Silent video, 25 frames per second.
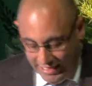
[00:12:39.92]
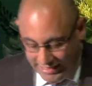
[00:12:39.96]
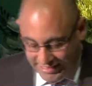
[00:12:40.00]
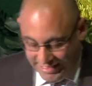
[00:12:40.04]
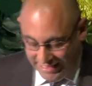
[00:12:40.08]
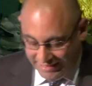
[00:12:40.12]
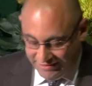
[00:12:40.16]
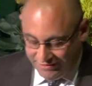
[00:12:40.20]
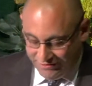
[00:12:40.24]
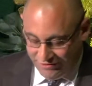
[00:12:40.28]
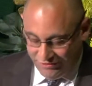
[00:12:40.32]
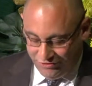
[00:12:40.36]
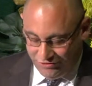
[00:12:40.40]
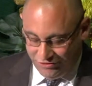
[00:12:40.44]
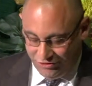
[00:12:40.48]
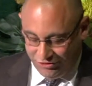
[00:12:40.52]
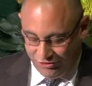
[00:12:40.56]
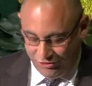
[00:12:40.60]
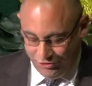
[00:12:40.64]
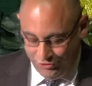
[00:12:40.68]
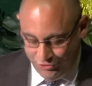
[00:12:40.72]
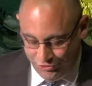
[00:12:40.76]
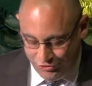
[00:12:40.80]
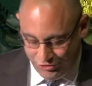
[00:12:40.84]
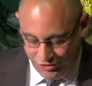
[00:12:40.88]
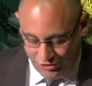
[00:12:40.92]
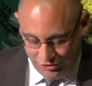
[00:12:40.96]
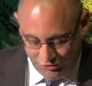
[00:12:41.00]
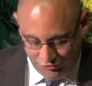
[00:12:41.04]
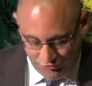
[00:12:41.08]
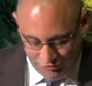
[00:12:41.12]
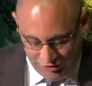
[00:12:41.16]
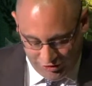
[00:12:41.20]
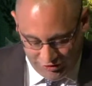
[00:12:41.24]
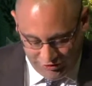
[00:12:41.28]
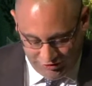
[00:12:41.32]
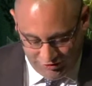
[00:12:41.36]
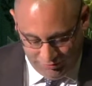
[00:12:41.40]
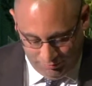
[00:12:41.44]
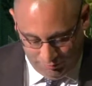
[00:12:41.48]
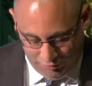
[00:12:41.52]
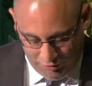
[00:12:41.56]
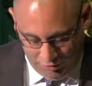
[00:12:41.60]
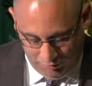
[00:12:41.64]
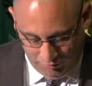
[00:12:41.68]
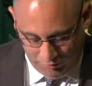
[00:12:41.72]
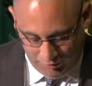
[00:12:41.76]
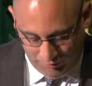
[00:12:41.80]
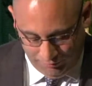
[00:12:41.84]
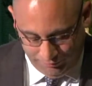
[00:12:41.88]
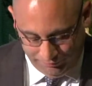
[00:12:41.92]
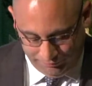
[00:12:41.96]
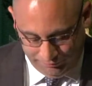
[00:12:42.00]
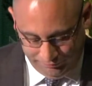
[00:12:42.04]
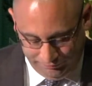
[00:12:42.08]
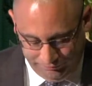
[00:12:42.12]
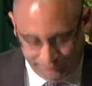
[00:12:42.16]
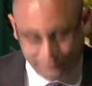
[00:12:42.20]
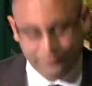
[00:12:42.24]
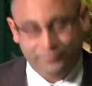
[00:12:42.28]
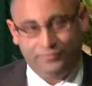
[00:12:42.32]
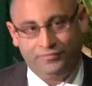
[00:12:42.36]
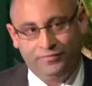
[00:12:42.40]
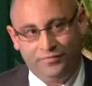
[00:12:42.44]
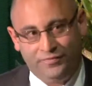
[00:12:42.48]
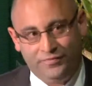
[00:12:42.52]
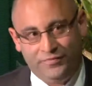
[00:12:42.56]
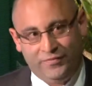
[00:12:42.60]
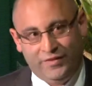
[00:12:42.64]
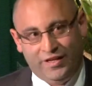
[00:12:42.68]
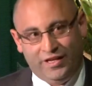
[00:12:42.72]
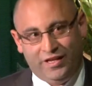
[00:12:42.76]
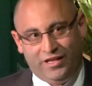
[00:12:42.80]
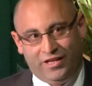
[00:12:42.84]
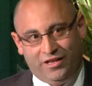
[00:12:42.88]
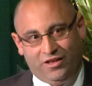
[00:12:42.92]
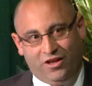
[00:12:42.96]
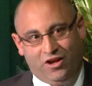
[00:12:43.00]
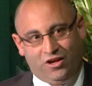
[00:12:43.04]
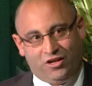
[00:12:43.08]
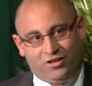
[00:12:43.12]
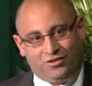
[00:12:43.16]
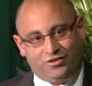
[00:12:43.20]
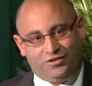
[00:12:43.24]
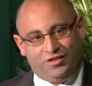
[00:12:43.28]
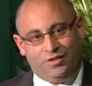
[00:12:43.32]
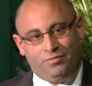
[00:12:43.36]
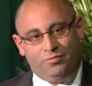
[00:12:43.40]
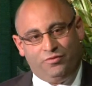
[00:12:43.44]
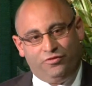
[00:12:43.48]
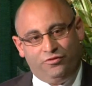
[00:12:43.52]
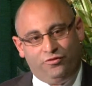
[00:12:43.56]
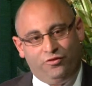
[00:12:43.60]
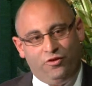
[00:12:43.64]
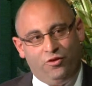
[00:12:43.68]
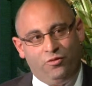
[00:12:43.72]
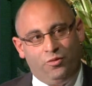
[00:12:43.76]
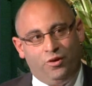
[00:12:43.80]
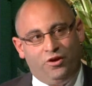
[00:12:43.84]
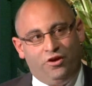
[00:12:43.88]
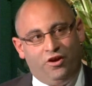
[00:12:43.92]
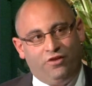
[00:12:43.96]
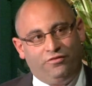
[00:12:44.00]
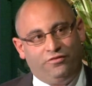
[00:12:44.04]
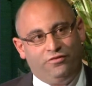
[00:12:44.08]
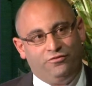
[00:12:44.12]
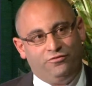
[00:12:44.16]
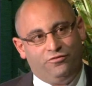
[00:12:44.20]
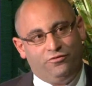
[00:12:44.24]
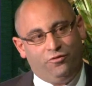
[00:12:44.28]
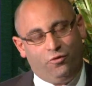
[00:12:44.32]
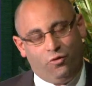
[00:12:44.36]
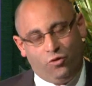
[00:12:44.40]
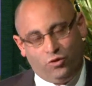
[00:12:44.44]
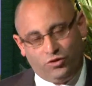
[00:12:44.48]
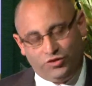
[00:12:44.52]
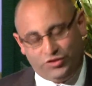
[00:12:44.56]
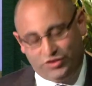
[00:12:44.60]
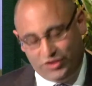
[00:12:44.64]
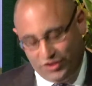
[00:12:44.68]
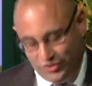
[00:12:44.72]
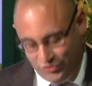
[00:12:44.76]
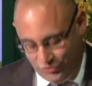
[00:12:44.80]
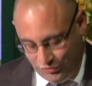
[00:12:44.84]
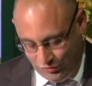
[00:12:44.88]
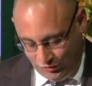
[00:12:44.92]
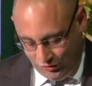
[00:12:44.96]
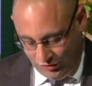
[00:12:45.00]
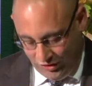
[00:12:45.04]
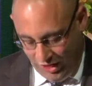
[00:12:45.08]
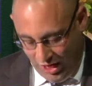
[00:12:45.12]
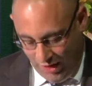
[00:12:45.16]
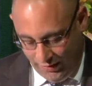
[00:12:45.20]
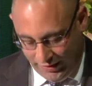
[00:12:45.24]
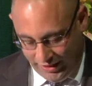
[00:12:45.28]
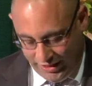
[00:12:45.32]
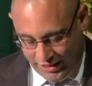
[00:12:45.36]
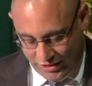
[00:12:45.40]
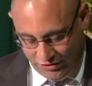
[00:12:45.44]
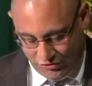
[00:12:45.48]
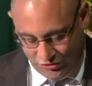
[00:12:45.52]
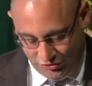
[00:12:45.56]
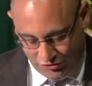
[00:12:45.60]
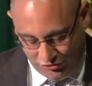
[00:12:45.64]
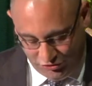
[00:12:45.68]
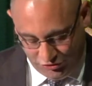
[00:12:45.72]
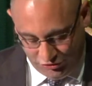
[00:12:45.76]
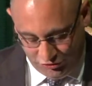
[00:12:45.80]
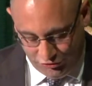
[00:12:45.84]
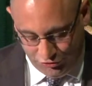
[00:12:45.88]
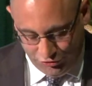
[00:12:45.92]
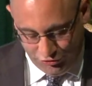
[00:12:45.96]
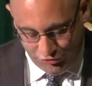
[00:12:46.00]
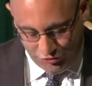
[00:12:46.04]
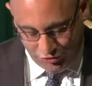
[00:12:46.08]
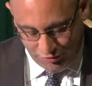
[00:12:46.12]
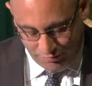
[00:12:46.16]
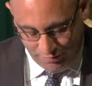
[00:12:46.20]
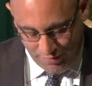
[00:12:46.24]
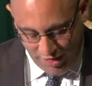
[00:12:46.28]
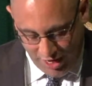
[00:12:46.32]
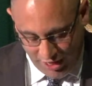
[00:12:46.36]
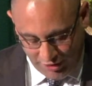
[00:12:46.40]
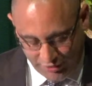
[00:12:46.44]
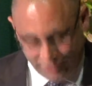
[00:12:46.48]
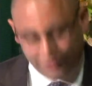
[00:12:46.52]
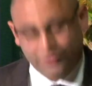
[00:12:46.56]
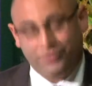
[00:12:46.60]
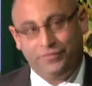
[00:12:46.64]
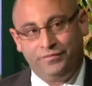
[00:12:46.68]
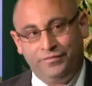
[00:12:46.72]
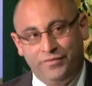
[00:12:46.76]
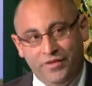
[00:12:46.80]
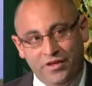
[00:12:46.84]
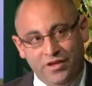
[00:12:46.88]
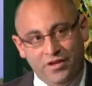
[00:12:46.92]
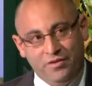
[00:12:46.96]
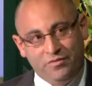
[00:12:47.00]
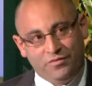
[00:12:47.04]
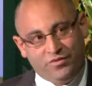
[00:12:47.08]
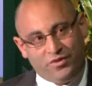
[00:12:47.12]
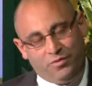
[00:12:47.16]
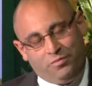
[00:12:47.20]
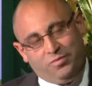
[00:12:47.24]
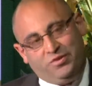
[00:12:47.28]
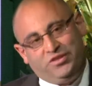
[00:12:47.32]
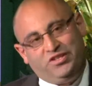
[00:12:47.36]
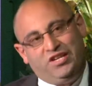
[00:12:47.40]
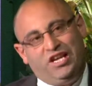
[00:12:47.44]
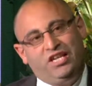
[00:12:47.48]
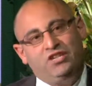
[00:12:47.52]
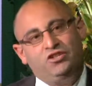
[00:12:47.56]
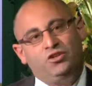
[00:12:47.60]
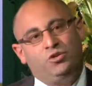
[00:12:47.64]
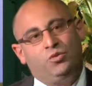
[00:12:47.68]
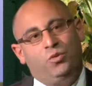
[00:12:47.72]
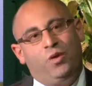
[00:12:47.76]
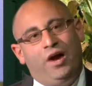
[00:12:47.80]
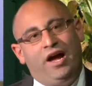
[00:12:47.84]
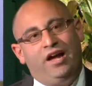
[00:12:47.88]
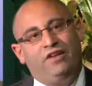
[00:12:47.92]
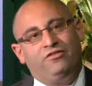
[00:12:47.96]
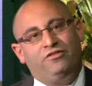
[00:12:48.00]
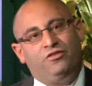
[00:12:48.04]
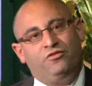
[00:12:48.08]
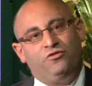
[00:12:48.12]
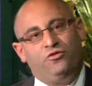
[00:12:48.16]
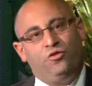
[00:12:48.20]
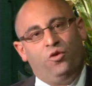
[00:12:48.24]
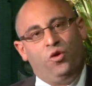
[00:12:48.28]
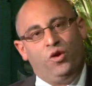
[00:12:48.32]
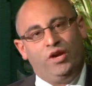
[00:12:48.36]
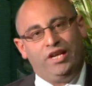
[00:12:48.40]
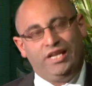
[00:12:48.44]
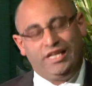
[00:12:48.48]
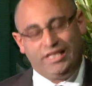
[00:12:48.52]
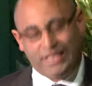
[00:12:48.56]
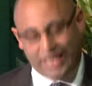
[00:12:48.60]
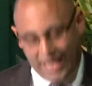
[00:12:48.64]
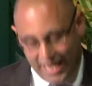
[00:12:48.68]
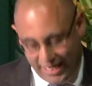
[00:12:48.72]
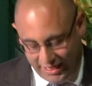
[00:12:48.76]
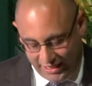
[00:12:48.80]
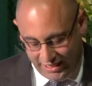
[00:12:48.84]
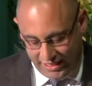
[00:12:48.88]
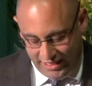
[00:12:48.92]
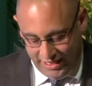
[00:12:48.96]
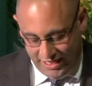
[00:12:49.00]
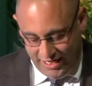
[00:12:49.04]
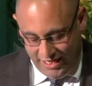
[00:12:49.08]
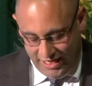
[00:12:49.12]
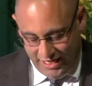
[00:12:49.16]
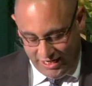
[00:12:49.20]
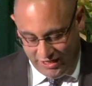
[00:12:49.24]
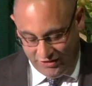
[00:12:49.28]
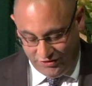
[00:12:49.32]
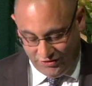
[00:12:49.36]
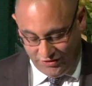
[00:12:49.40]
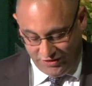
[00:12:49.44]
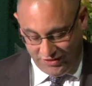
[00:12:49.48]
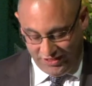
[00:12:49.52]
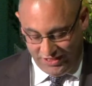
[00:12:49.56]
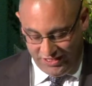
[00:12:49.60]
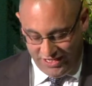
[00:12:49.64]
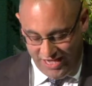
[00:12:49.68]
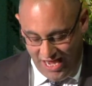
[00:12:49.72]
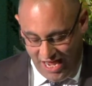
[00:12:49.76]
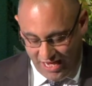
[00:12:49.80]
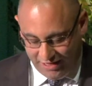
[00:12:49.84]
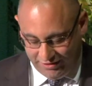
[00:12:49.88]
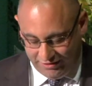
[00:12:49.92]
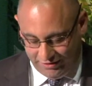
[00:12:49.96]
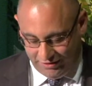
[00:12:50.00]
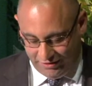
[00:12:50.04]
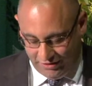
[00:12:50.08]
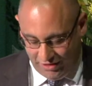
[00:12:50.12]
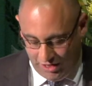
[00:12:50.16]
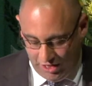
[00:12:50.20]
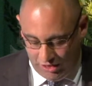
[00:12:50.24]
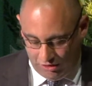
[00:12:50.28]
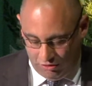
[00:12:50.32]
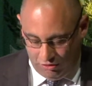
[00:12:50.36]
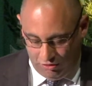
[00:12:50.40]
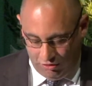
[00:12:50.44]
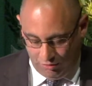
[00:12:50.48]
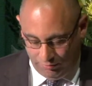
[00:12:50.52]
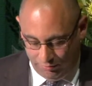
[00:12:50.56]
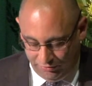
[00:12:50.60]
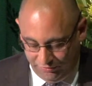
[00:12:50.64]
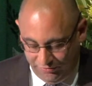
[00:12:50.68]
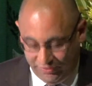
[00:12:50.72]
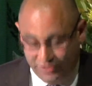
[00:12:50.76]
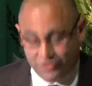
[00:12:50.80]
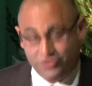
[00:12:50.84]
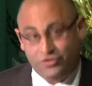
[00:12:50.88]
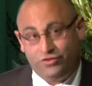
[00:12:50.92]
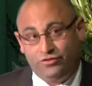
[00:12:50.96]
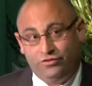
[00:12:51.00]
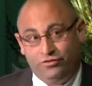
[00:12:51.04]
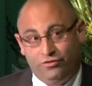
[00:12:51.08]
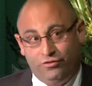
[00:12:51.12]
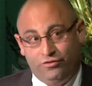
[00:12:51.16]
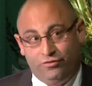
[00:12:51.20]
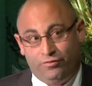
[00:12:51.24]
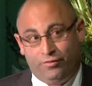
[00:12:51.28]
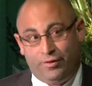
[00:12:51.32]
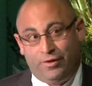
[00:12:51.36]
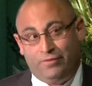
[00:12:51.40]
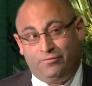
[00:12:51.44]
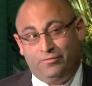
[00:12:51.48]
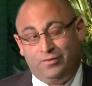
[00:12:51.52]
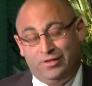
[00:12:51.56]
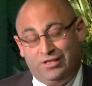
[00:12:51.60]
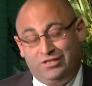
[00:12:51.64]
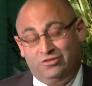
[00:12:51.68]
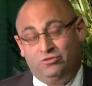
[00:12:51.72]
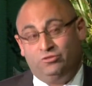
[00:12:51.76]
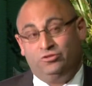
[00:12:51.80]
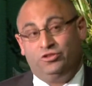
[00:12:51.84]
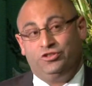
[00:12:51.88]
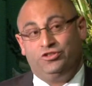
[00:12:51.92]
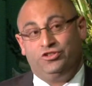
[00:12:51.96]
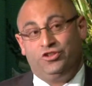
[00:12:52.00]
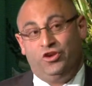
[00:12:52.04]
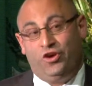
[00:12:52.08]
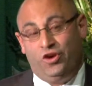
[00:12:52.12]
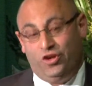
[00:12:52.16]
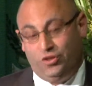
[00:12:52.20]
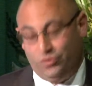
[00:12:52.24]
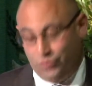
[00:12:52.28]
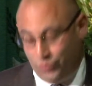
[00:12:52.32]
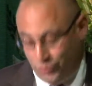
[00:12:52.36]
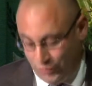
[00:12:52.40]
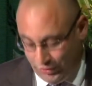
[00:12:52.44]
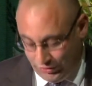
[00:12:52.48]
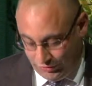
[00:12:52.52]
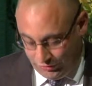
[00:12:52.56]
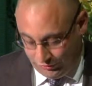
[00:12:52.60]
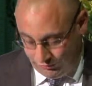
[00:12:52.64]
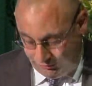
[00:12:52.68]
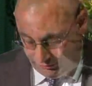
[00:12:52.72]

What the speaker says: Does the solution address the problem? Like I said before, we're often forced into going into solution mode. The potential way of avoiding that is to conduct a crime prevention through environmental design audit